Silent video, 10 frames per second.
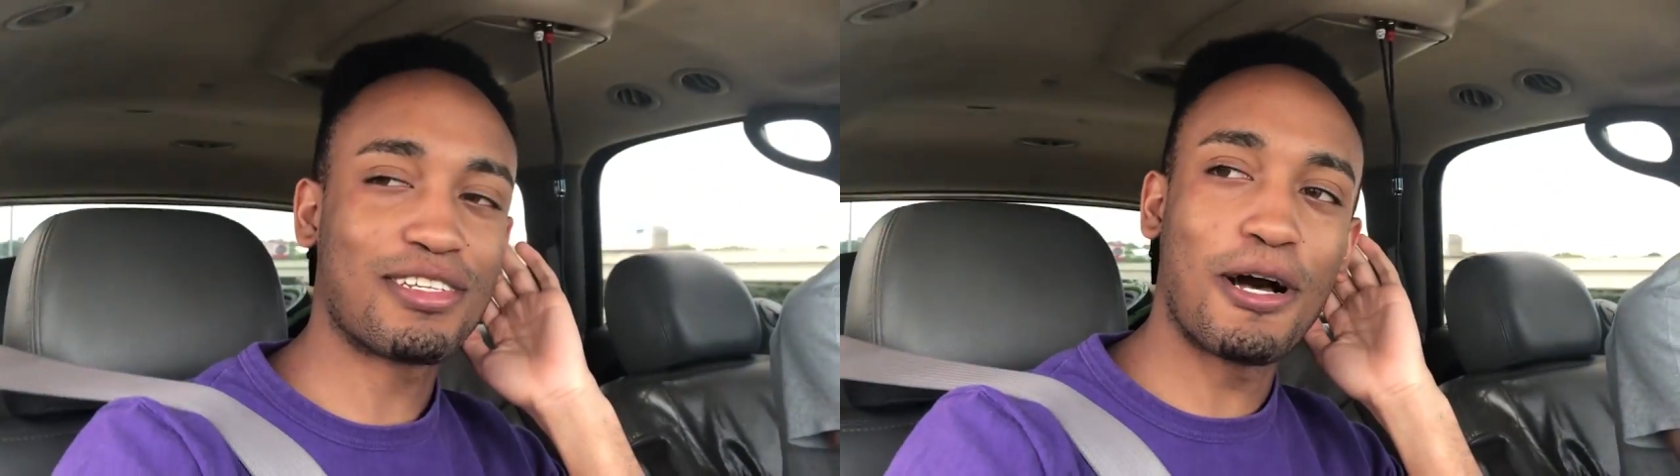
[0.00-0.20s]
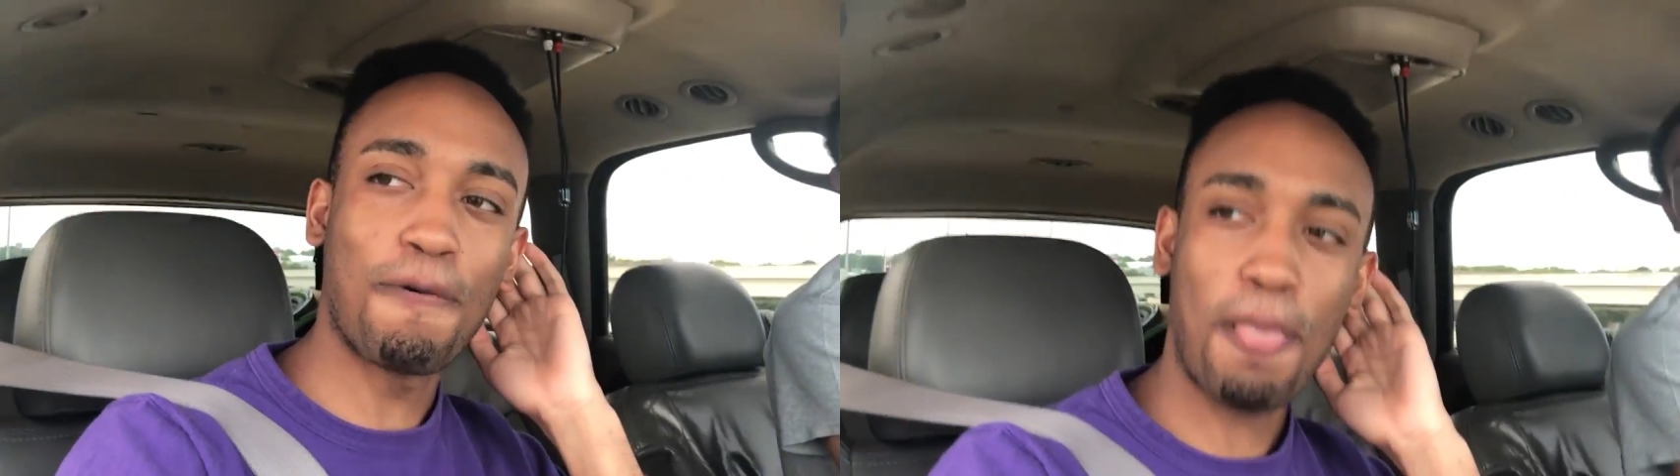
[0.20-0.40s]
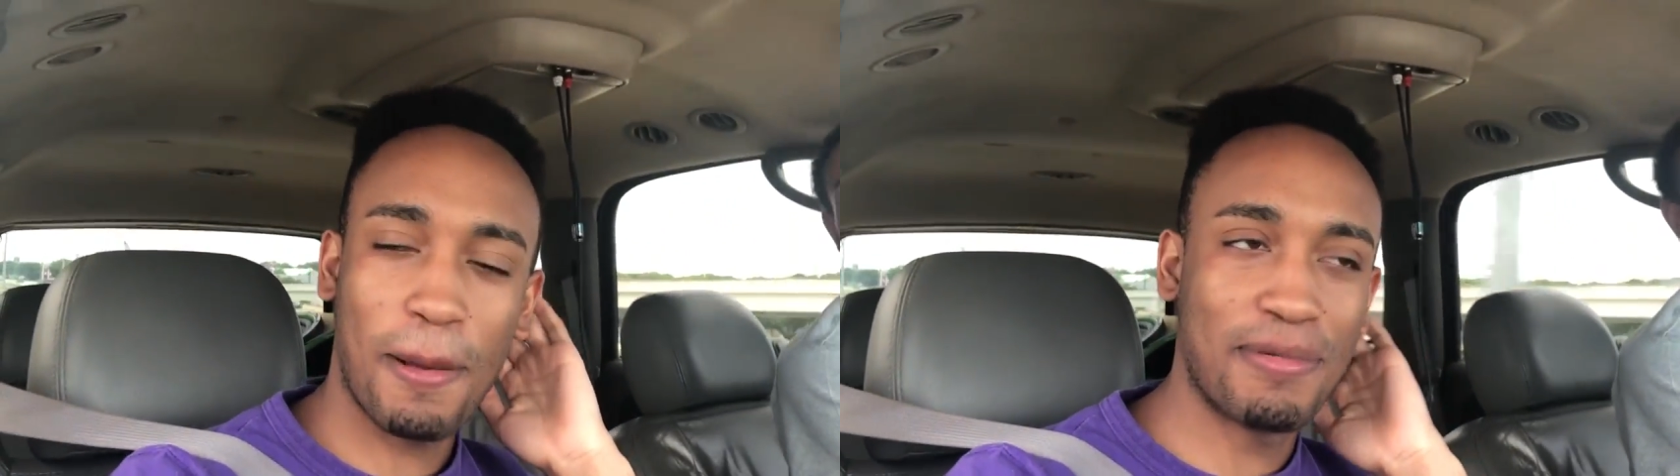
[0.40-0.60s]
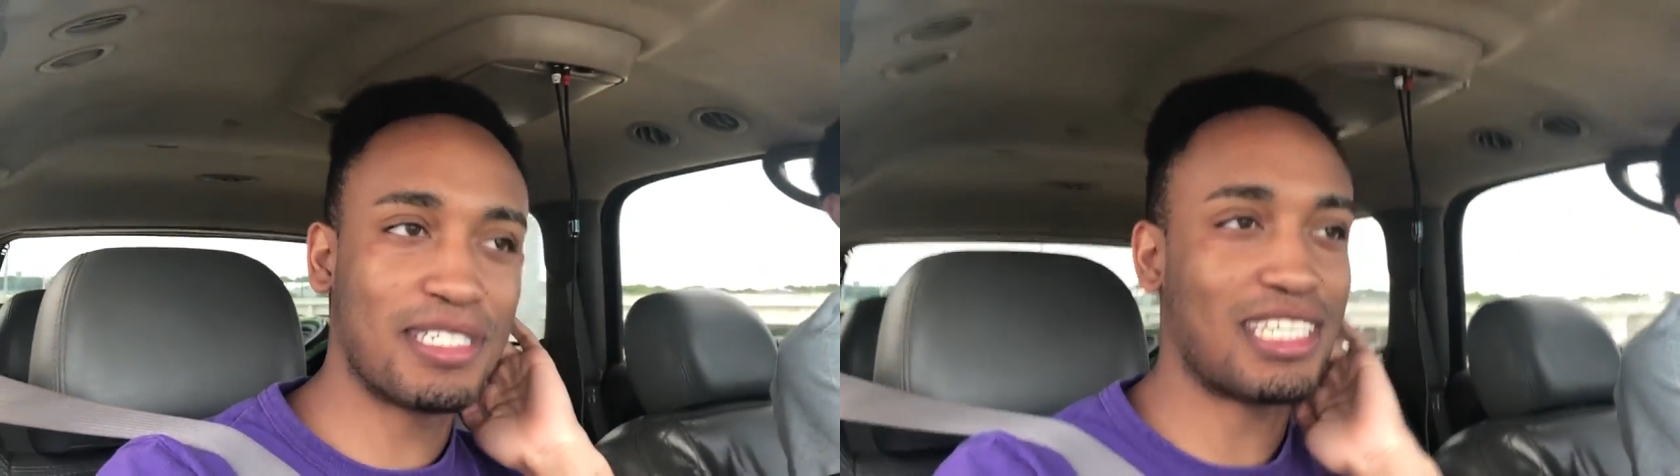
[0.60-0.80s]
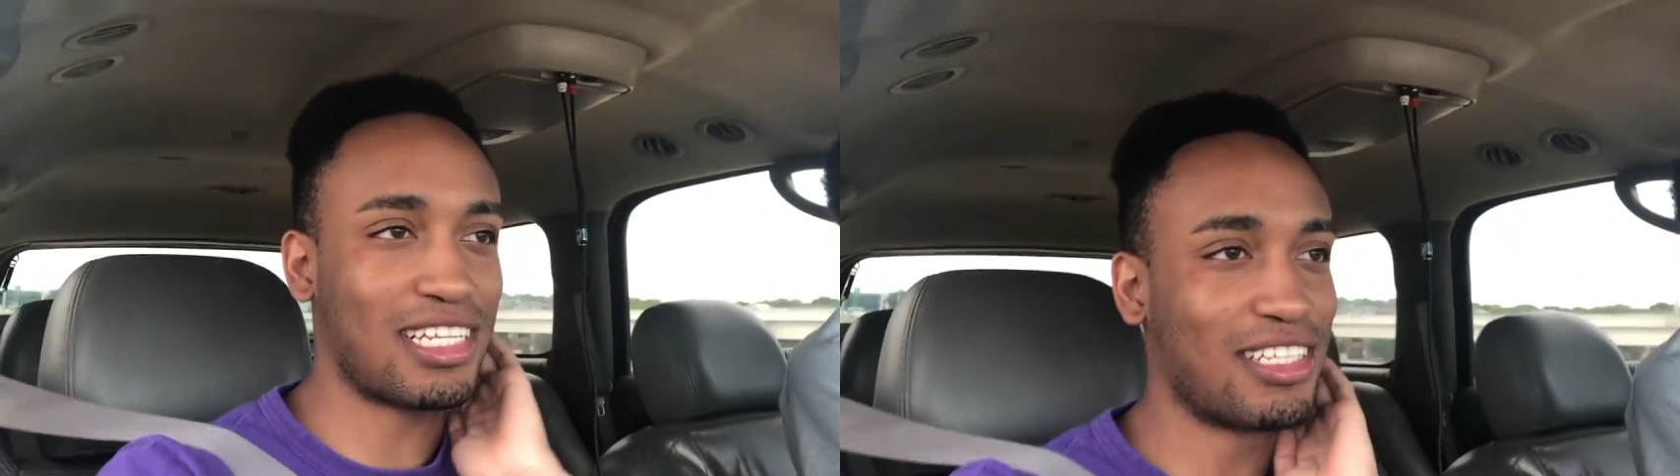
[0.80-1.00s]
So, I'm gonna
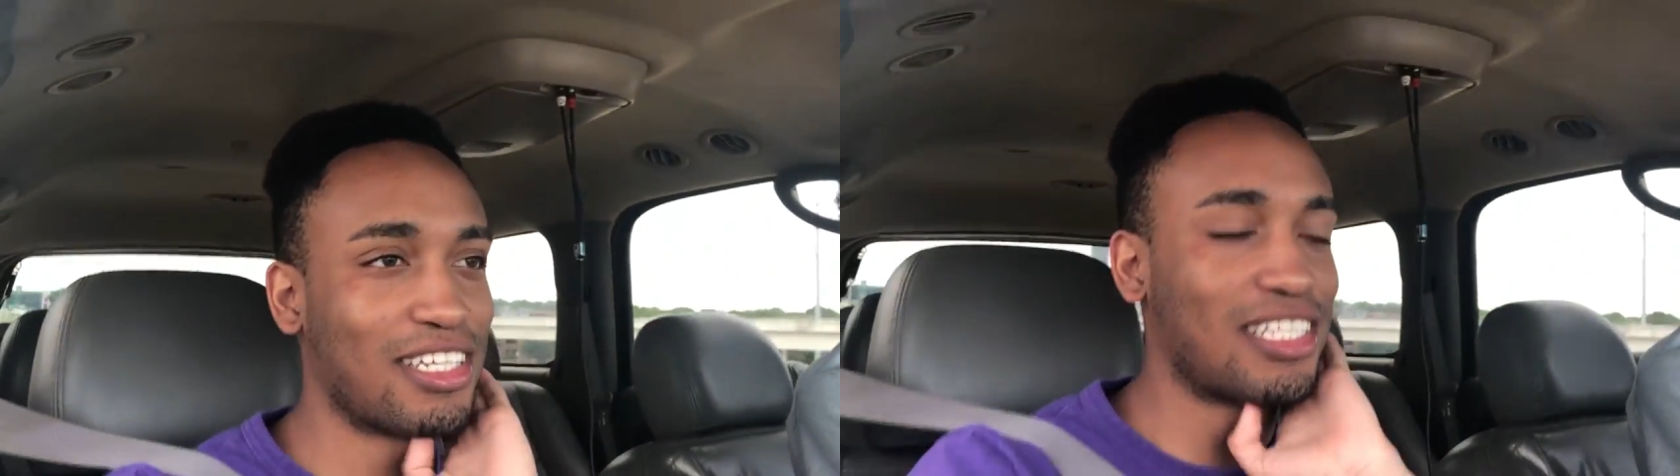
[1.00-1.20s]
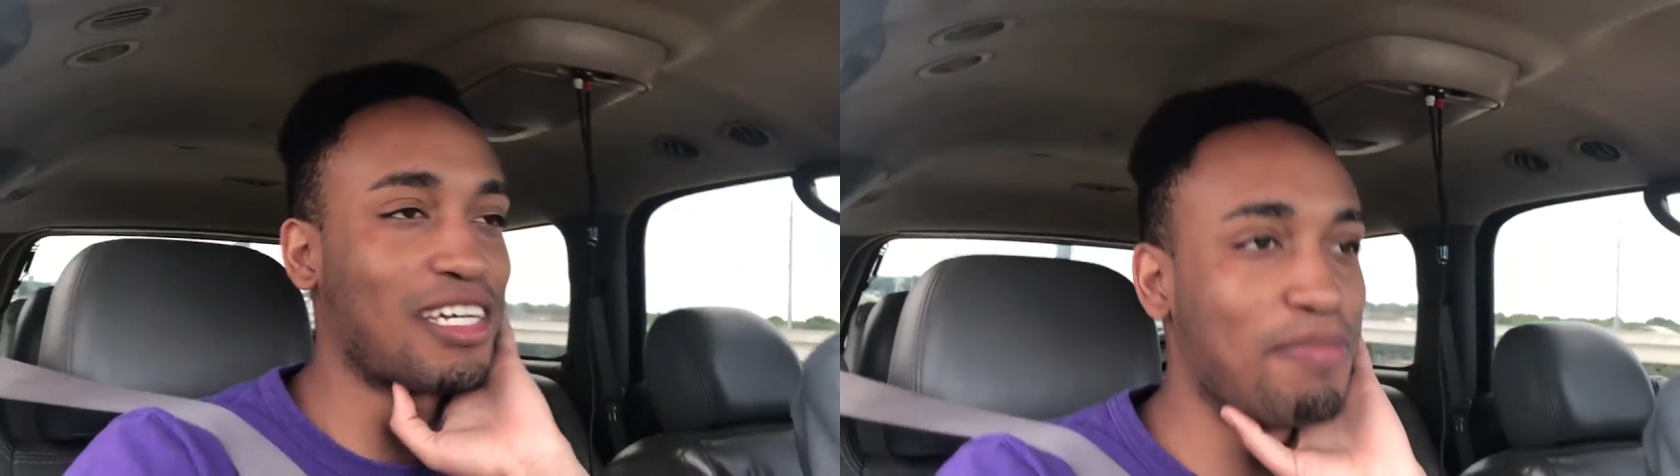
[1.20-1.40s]
just have to look like